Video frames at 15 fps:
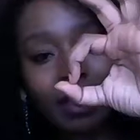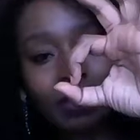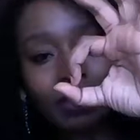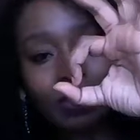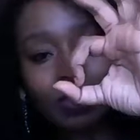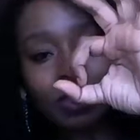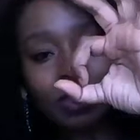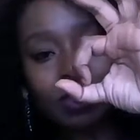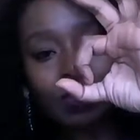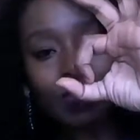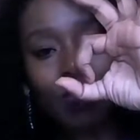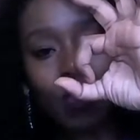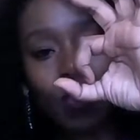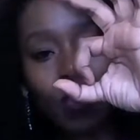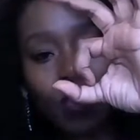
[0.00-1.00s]
the
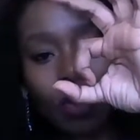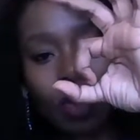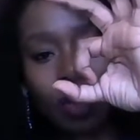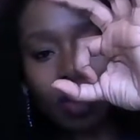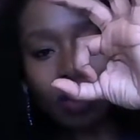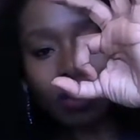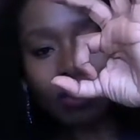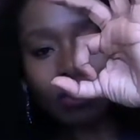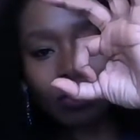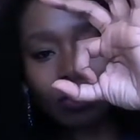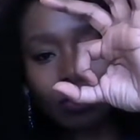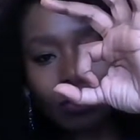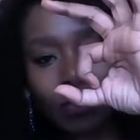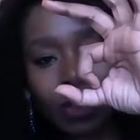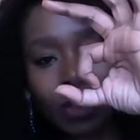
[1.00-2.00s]
smaller
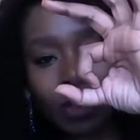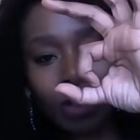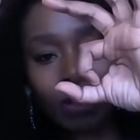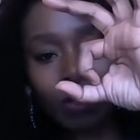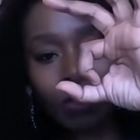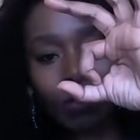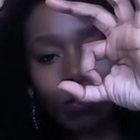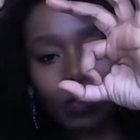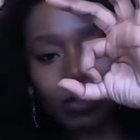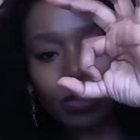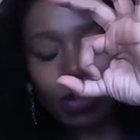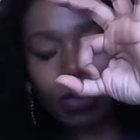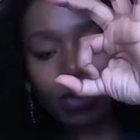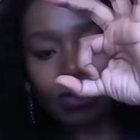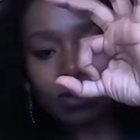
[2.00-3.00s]
we go with the
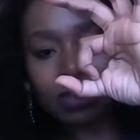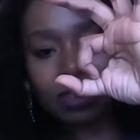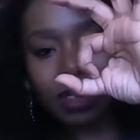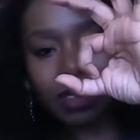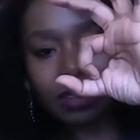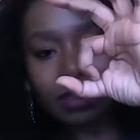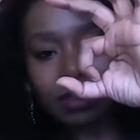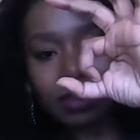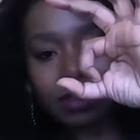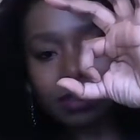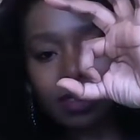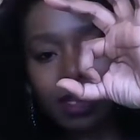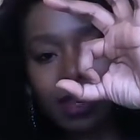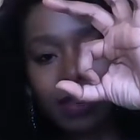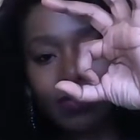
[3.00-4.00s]
hole sizes,
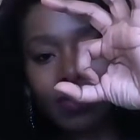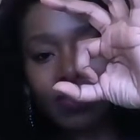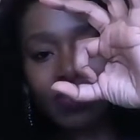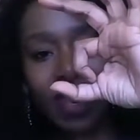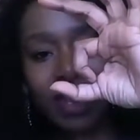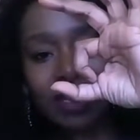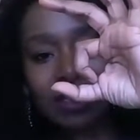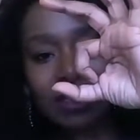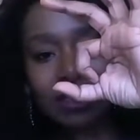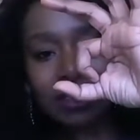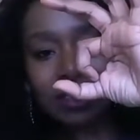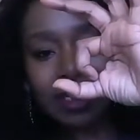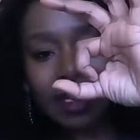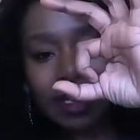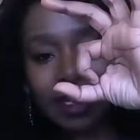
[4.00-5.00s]
then that is
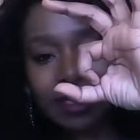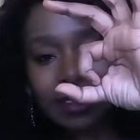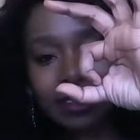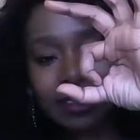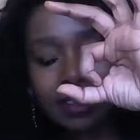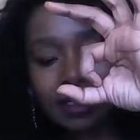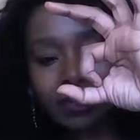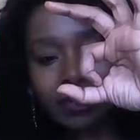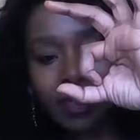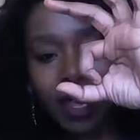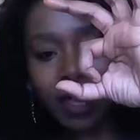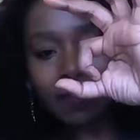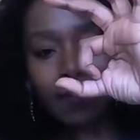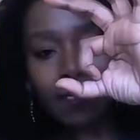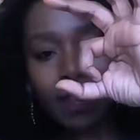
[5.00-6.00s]
indicating
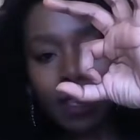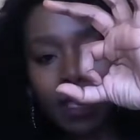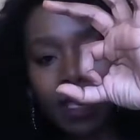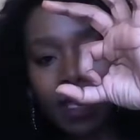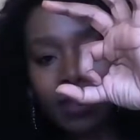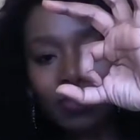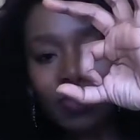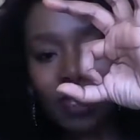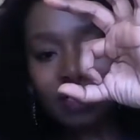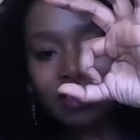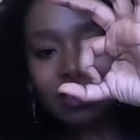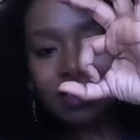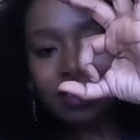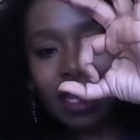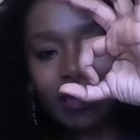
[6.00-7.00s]
that in that
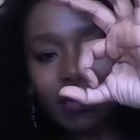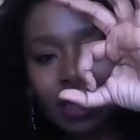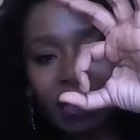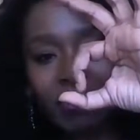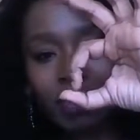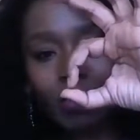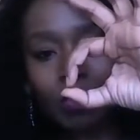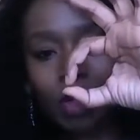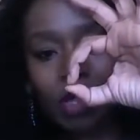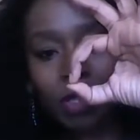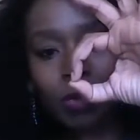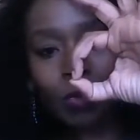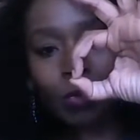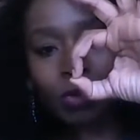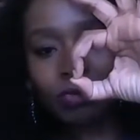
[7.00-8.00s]
same area where
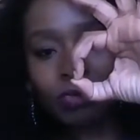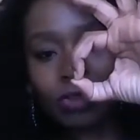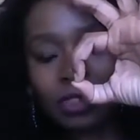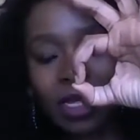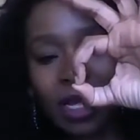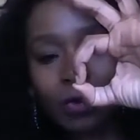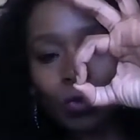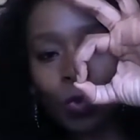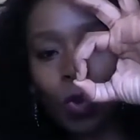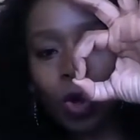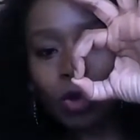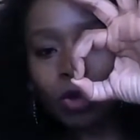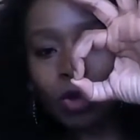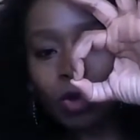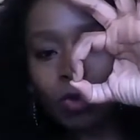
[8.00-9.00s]
you would have just had
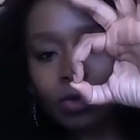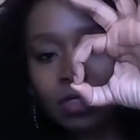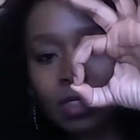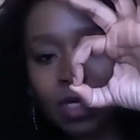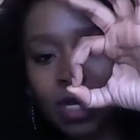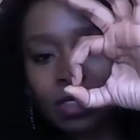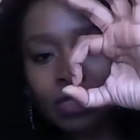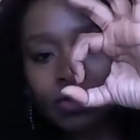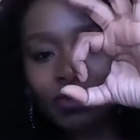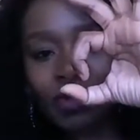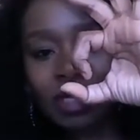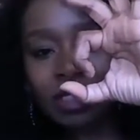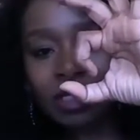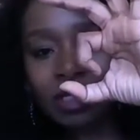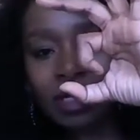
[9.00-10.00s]
one hole size, you've
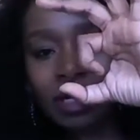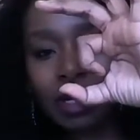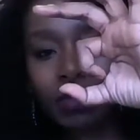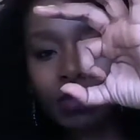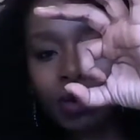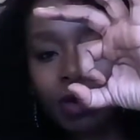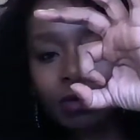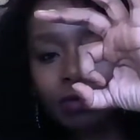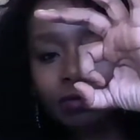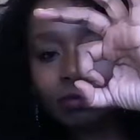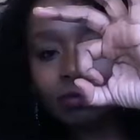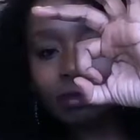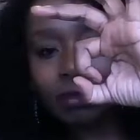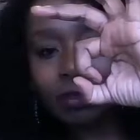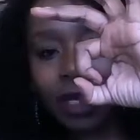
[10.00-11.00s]
actually now got,
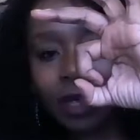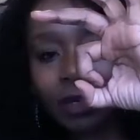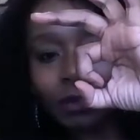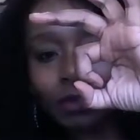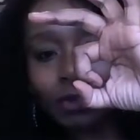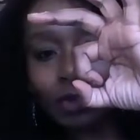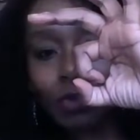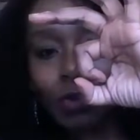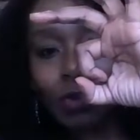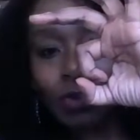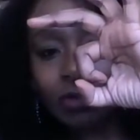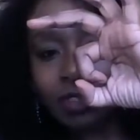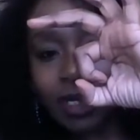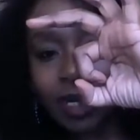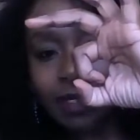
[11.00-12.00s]
say, two hole
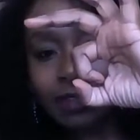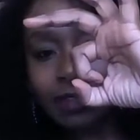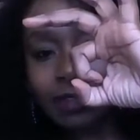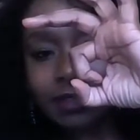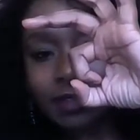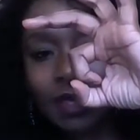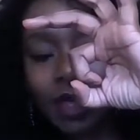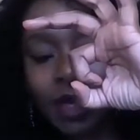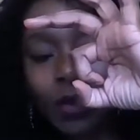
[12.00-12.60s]
sizes,